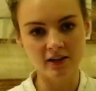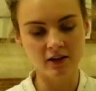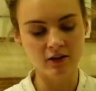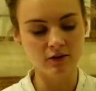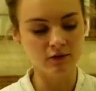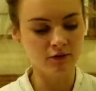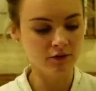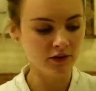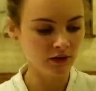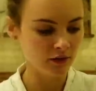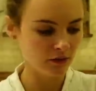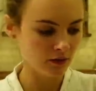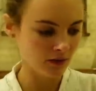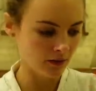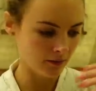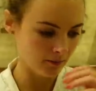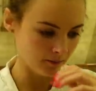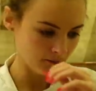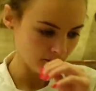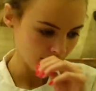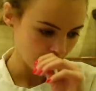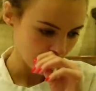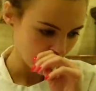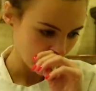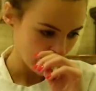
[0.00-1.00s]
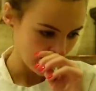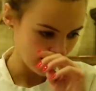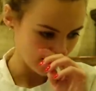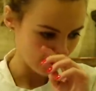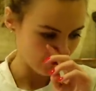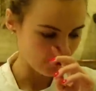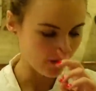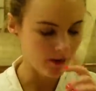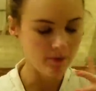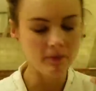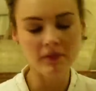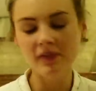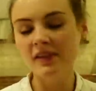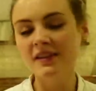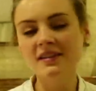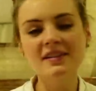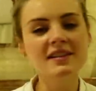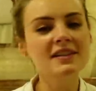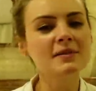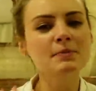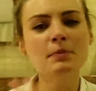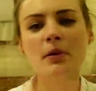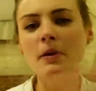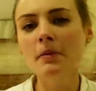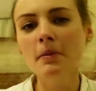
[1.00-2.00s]
could feel them in the room. This
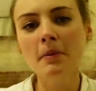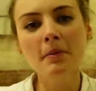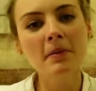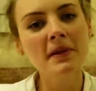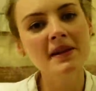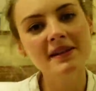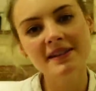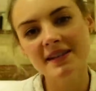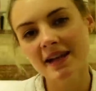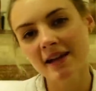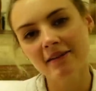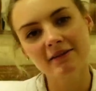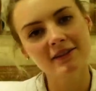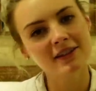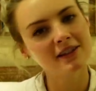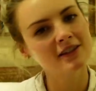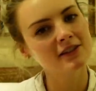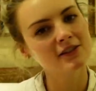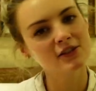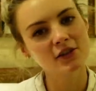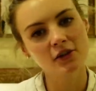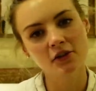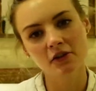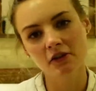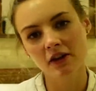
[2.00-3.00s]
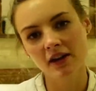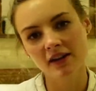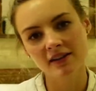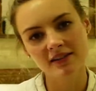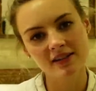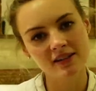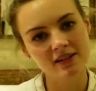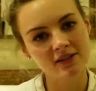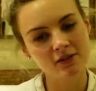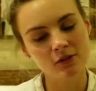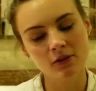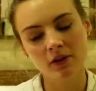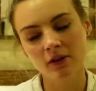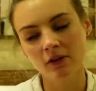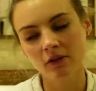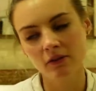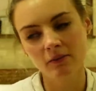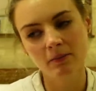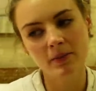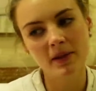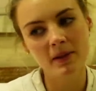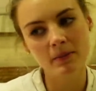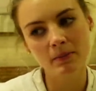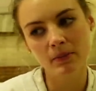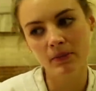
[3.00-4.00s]
is probably sounding so crazy to a lot of
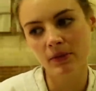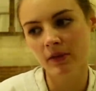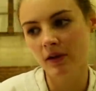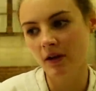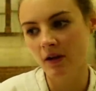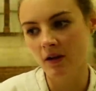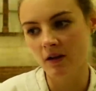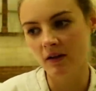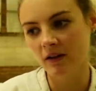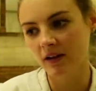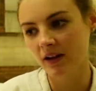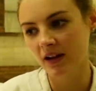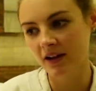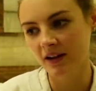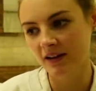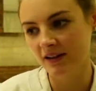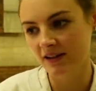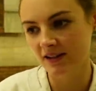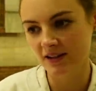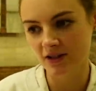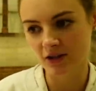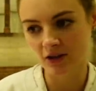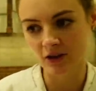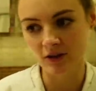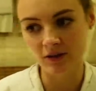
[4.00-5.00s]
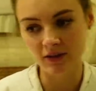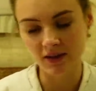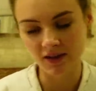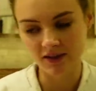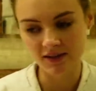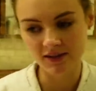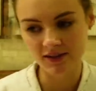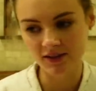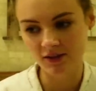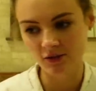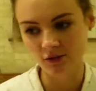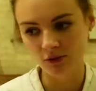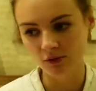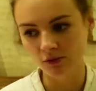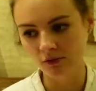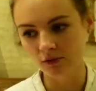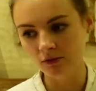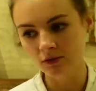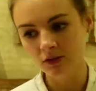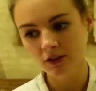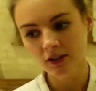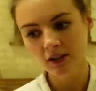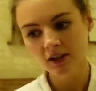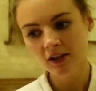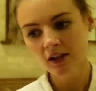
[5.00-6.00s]
people that aren't into this at
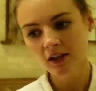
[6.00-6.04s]
all.